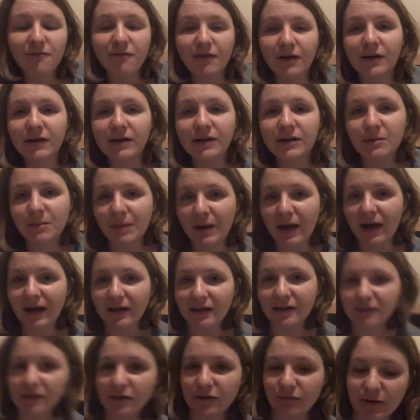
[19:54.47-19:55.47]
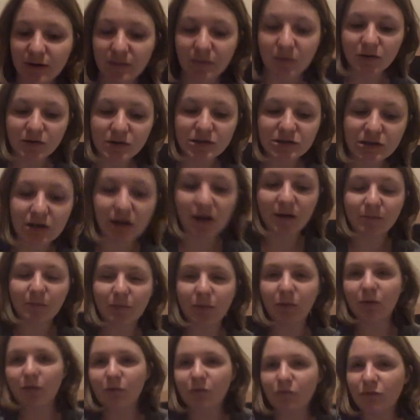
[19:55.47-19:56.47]
found in a bag three books that I
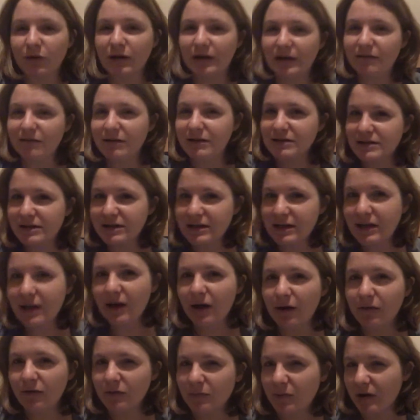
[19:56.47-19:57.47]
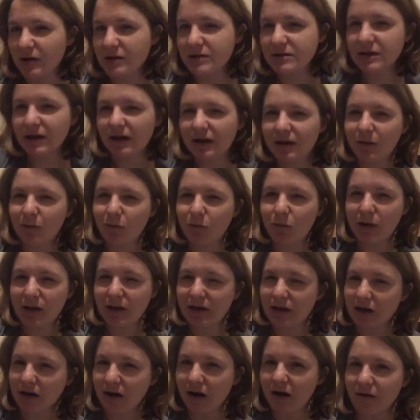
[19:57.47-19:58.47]
bought really recently over the past like
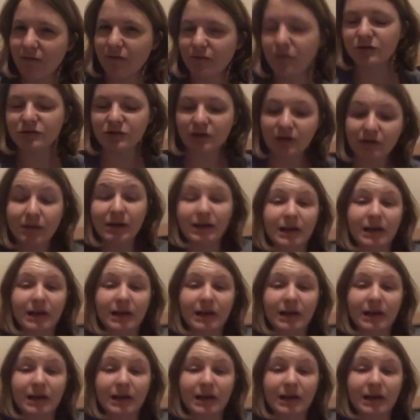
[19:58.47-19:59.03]
week and a half or so,